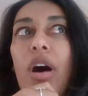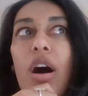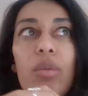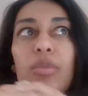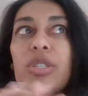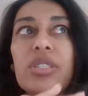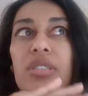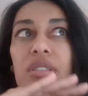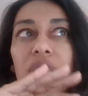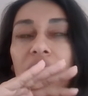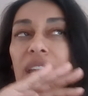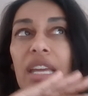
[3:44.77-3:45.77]
Almost
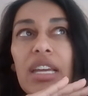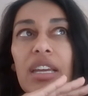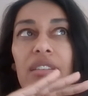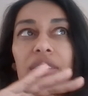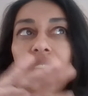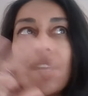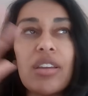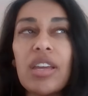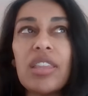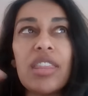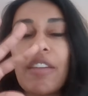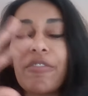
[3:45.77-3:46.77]

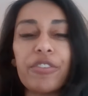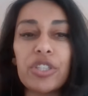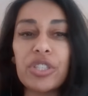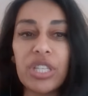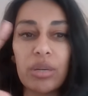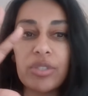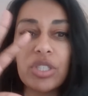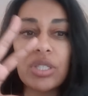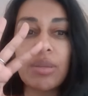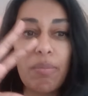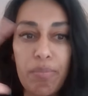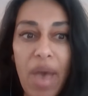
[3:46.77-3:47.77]
in that first year, it was
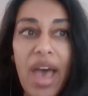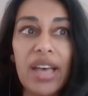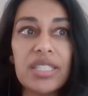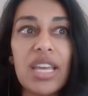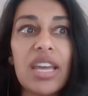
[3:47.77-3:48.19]
just a mess.